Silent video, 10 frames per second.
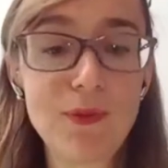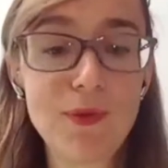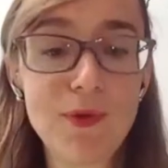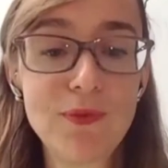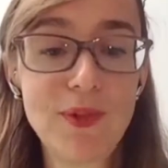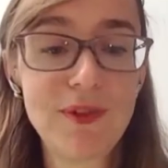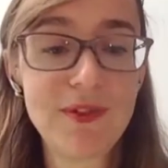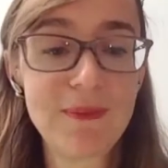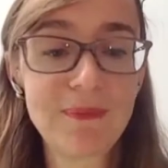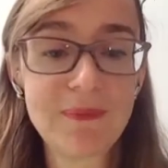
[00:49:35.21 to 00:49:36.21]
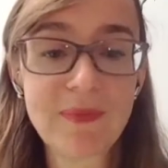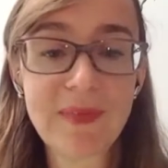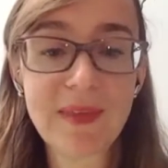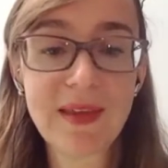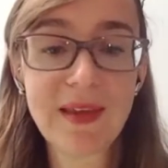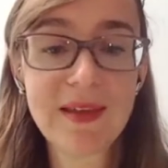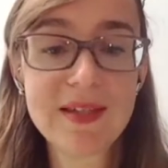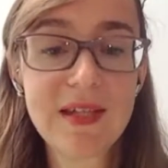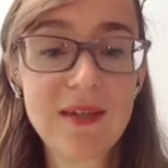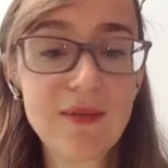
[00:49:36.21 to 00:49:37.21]
movement.
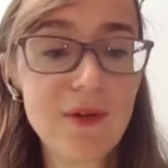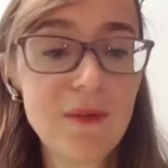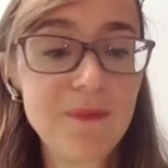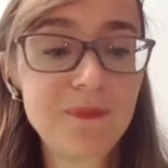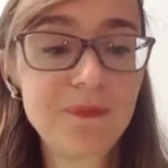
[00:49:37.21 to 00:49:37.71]
Jennifer?